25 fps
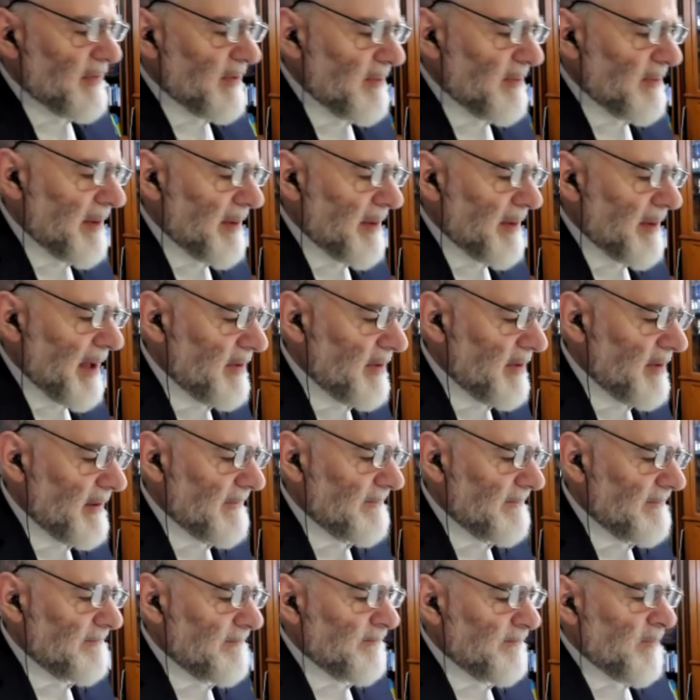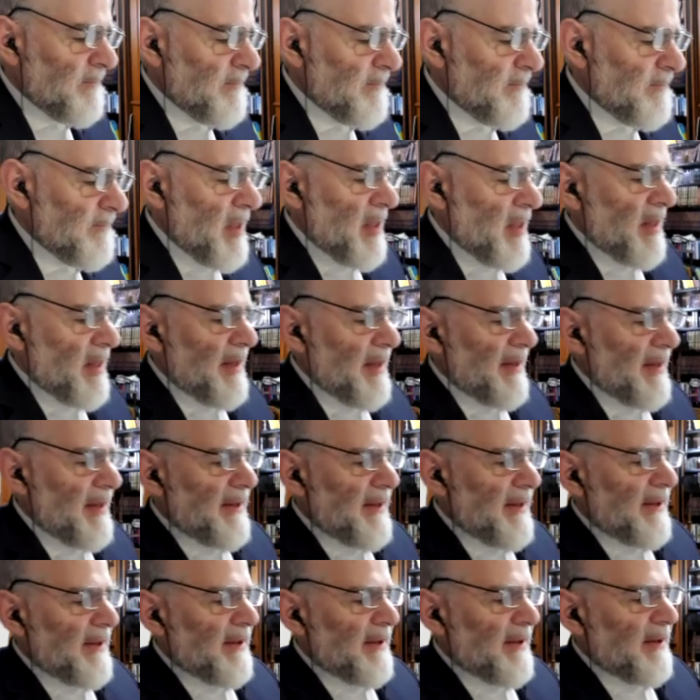passing
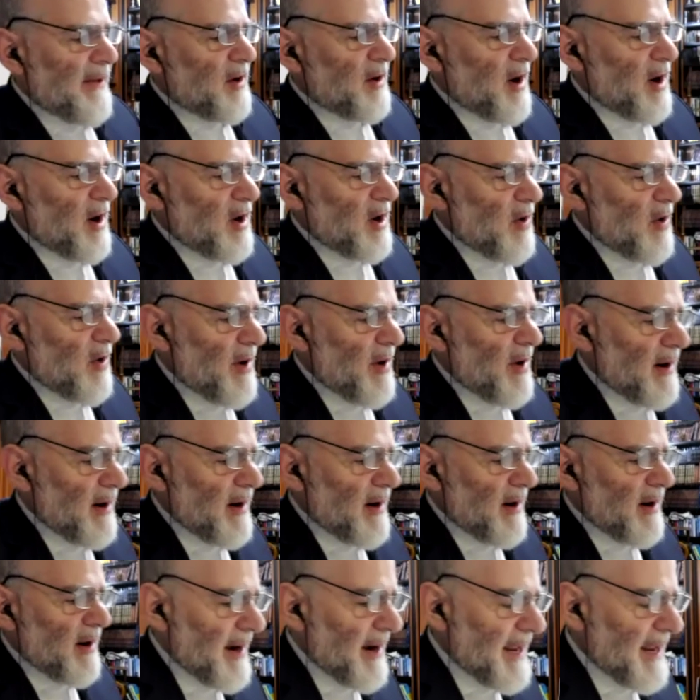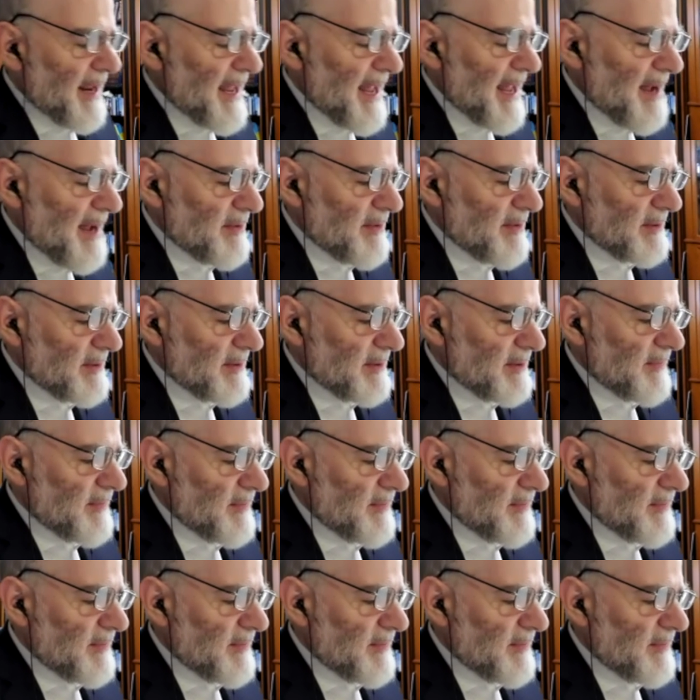cargo on a camel,